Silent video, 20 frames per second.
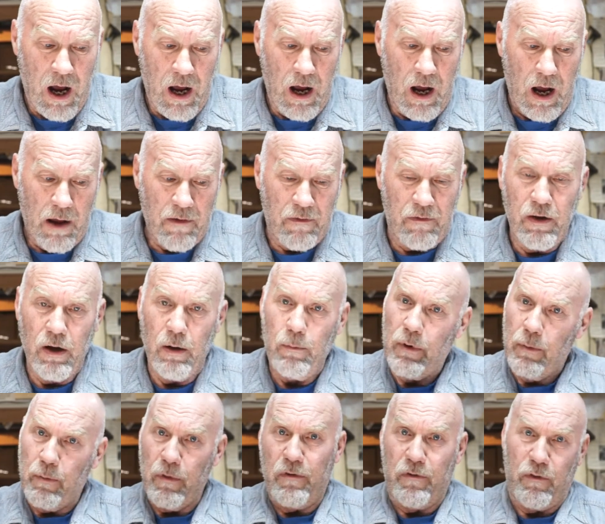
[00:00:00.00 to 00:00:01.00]
I
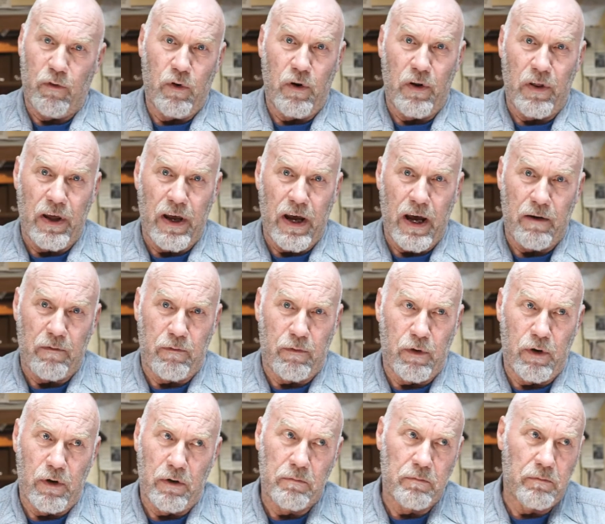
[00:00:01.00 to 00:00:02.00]
filmed before that
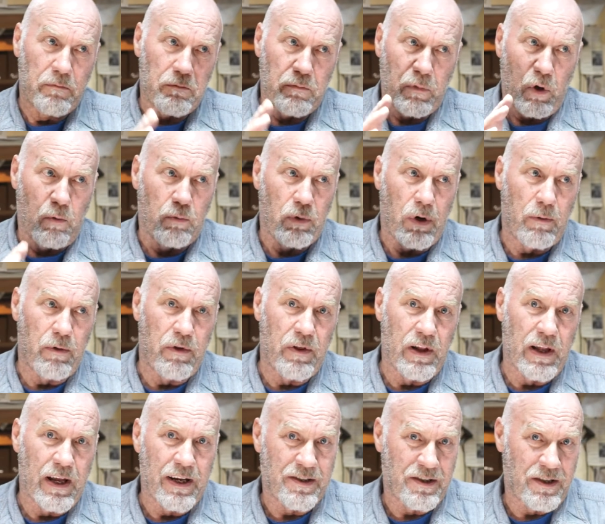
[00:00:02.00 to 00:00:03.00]
for, probably the
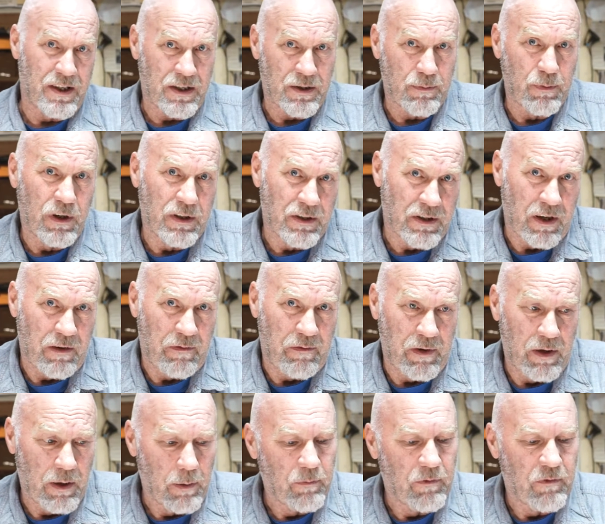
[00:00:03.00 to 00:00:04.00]
last 6 months. I
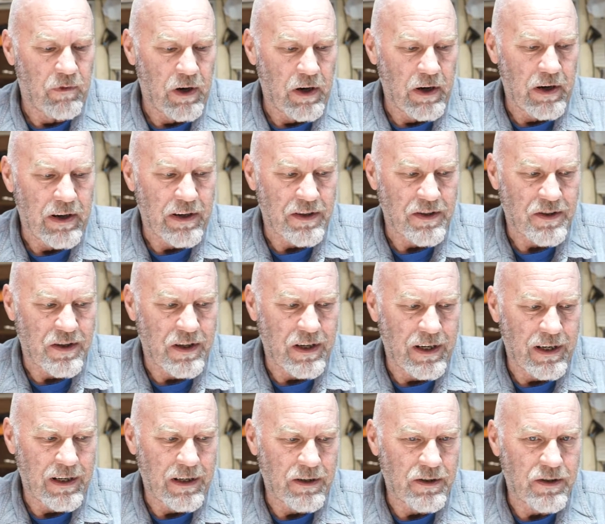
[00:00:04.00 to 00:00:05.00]
filmed various
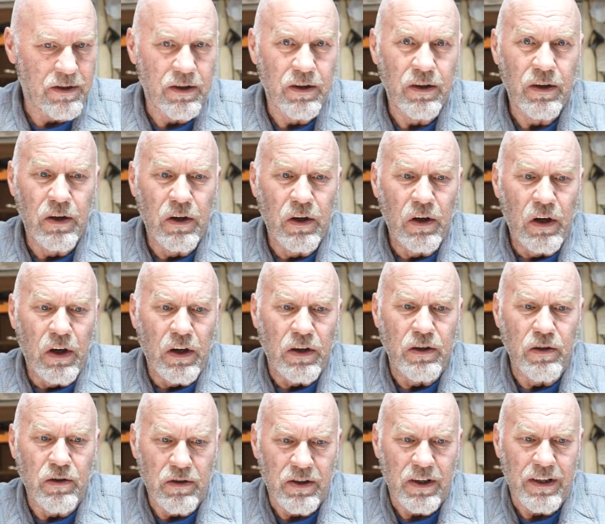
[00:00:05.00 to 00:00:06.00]
things
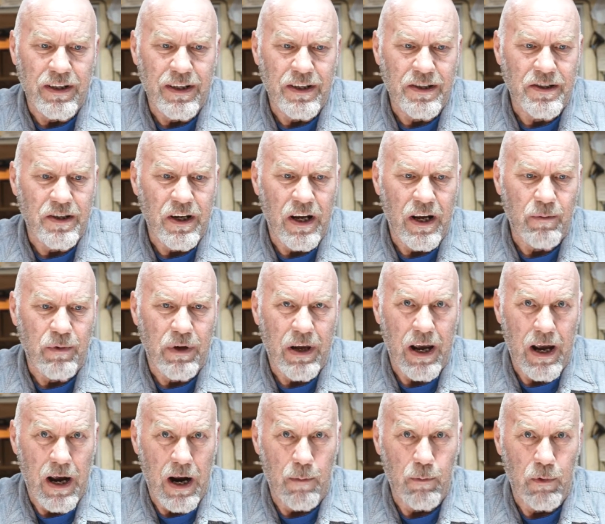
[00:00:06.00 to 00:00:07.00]
using this same
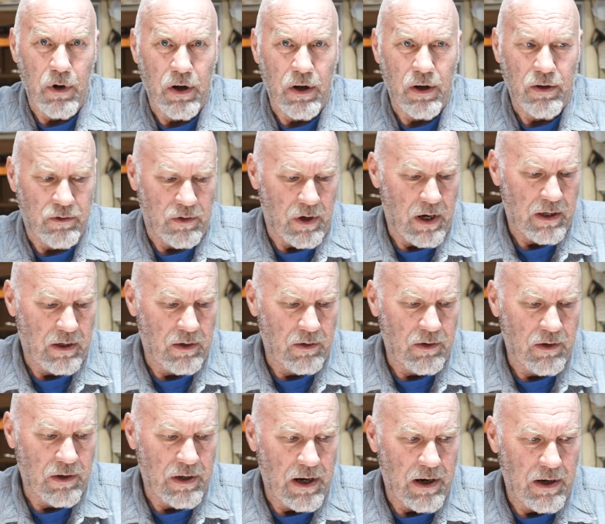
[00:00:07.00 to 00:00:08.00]
camera and trying to
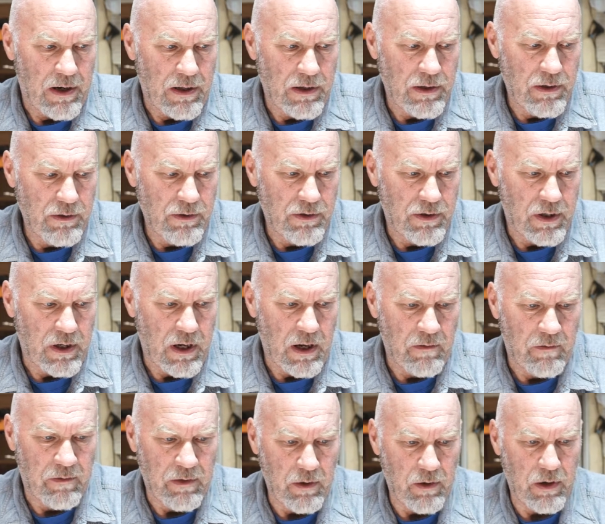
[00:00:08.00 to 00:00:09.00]
learn how to use it and
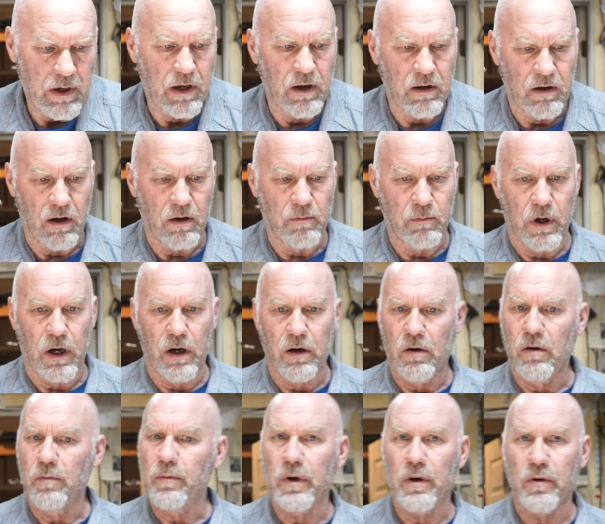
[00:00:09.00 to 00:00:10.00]
viewing it on my
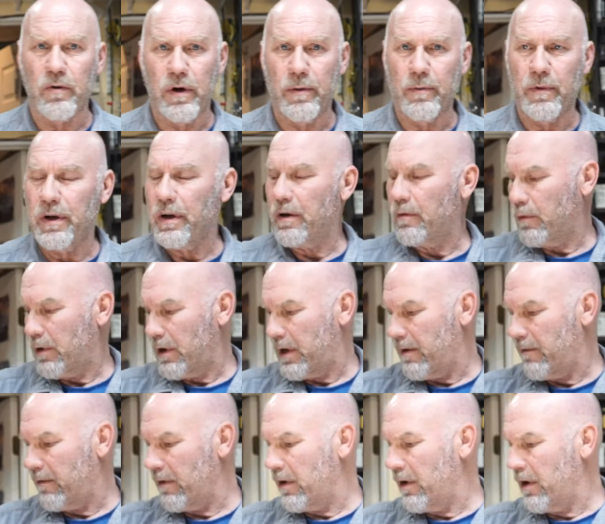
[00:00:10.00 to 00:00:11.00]
home equipment and
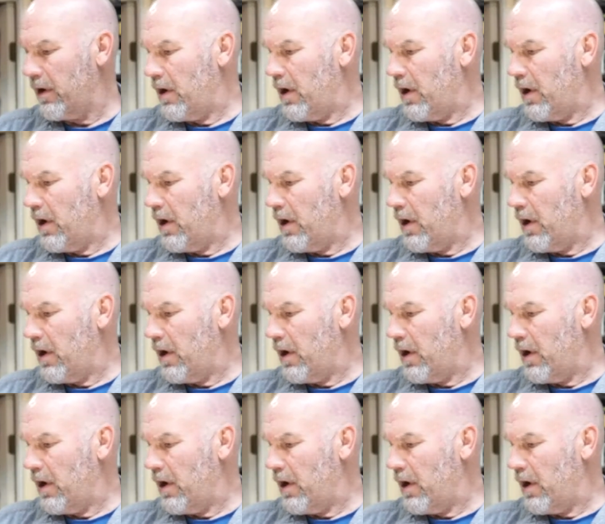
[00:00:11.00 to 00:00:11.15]
whatever.